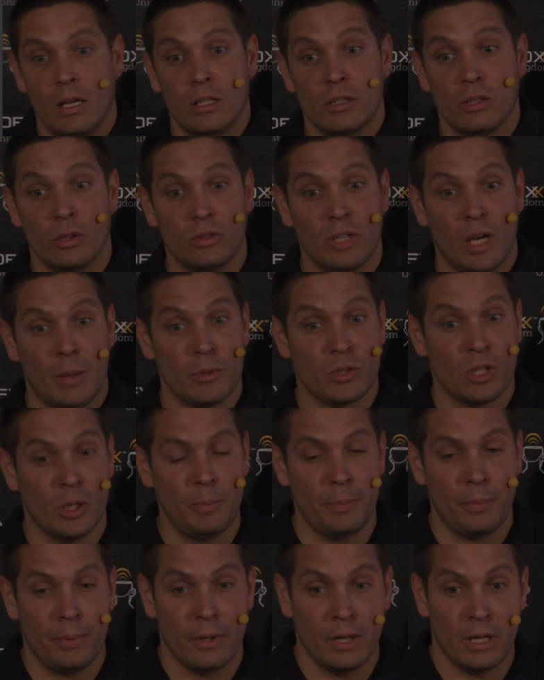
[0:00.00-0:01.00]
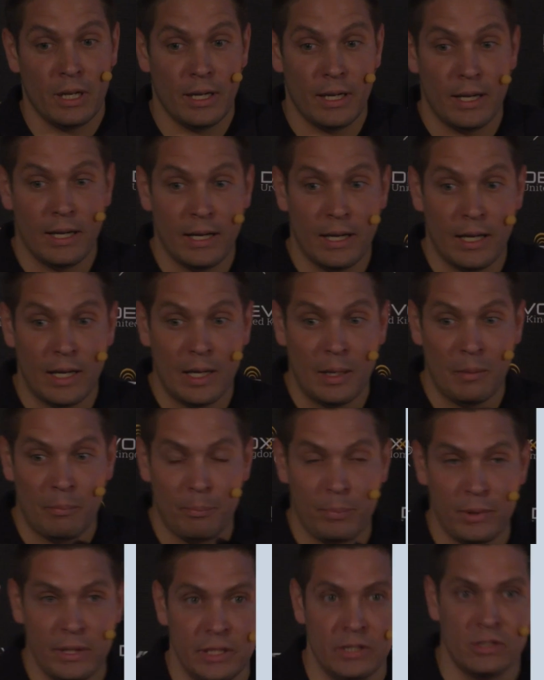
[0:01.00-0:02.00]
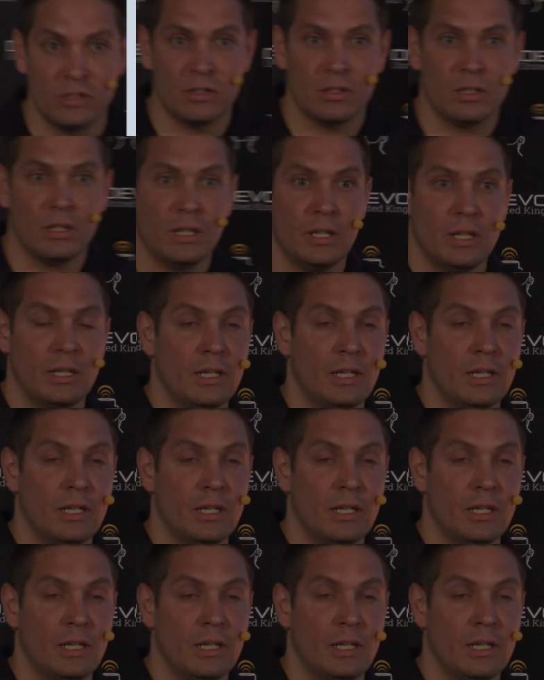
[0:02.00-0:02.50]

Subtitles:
So time is up. Please